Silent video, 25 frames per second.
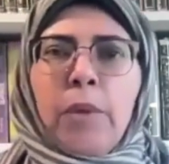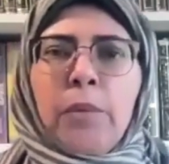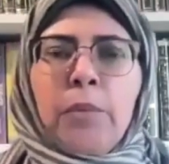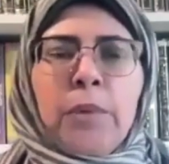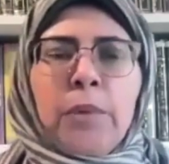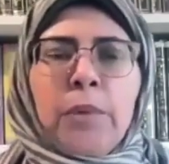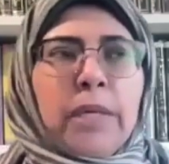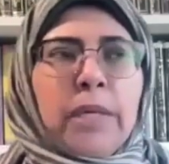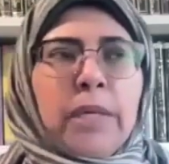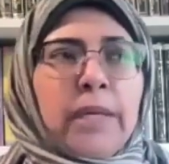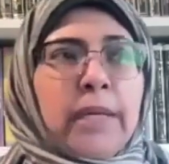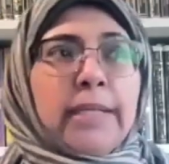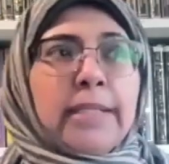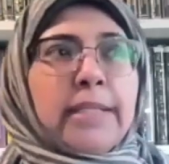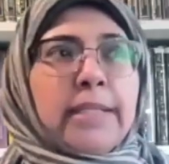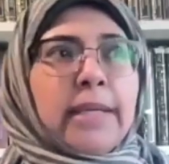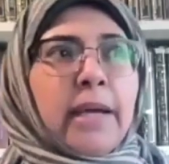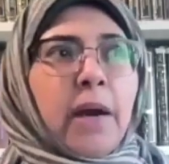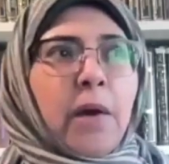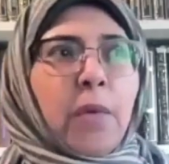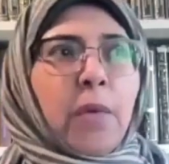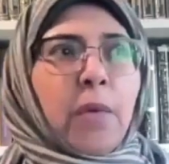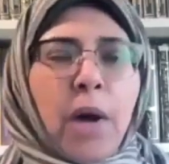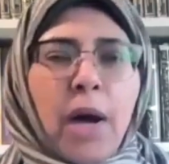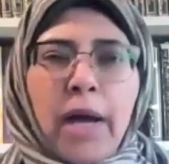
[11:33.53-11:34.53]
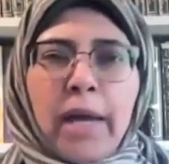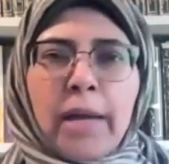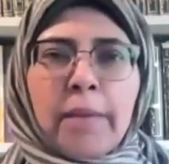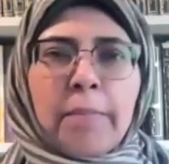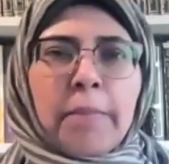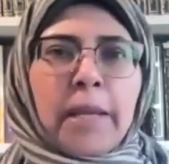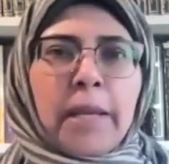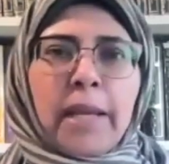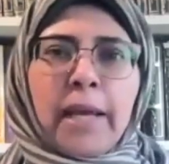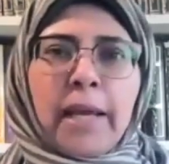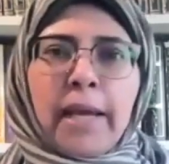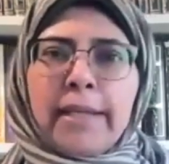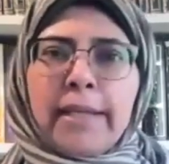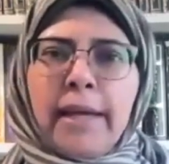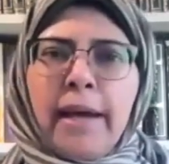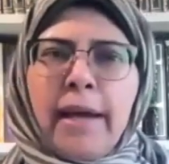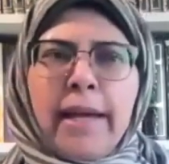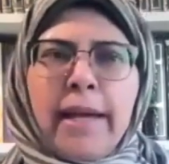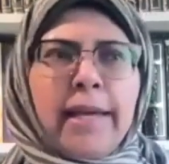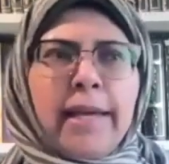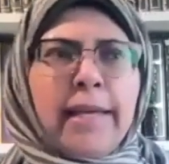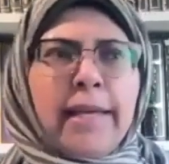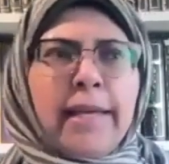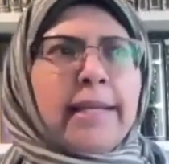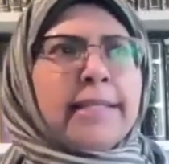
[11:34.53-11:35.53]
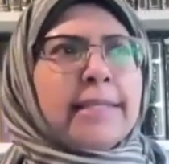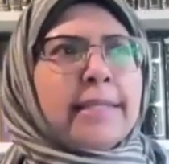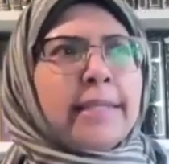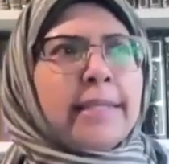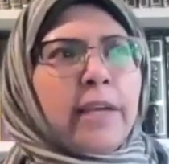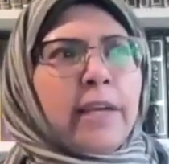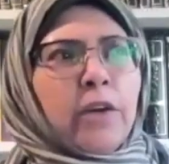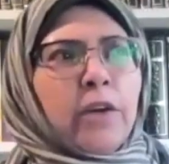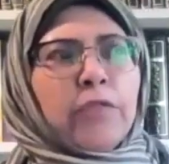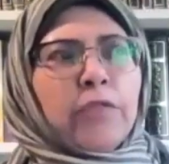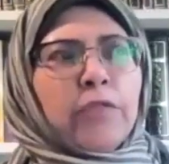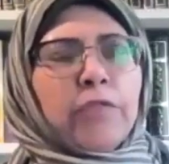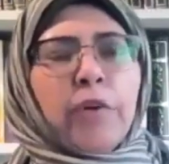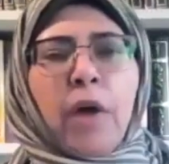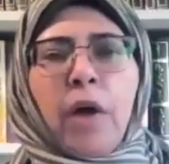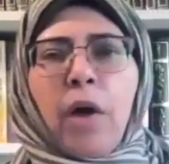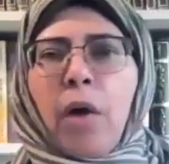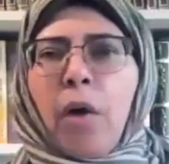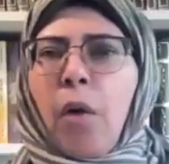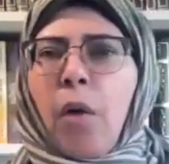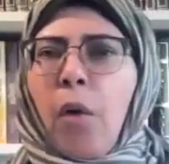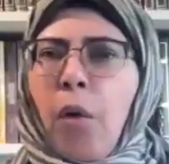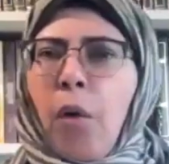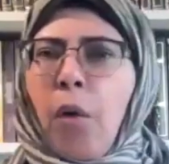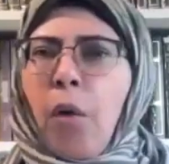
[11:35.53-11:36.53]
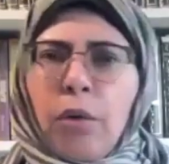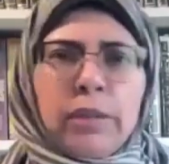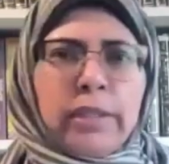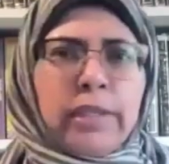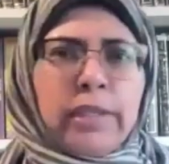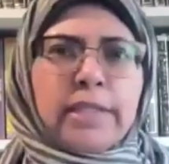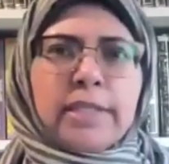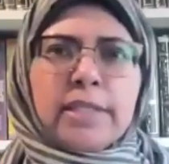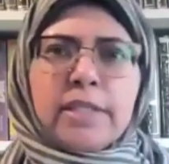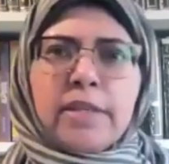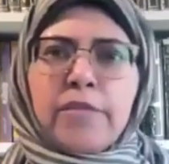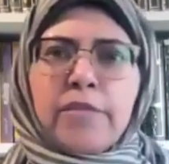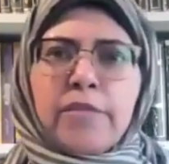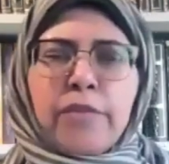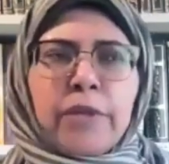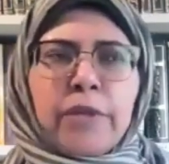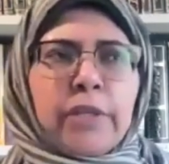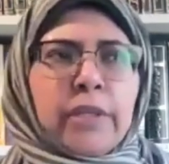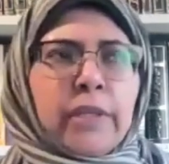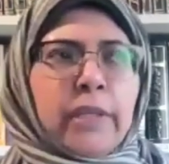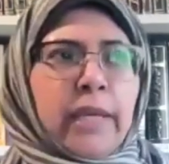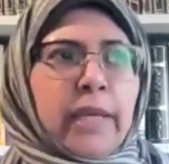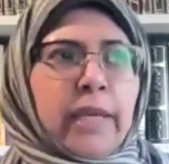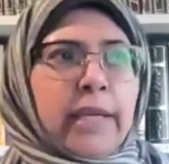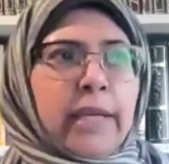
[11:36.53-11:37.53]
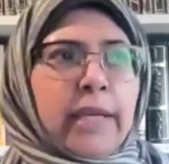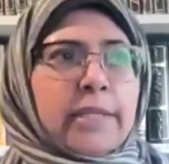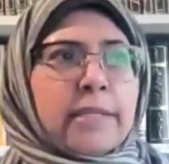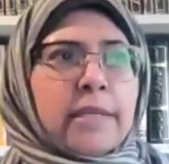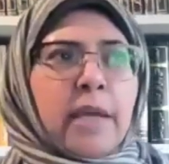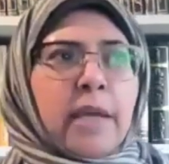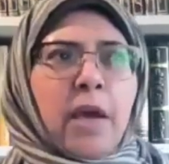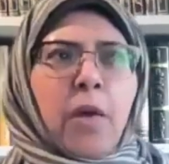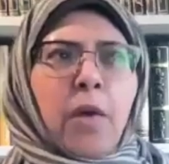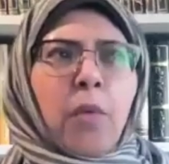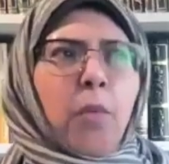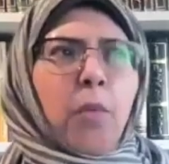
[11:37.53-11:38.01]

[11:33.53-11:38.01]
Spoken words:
When we read Ya Wahib al-Hadaya, let's think of all these different things.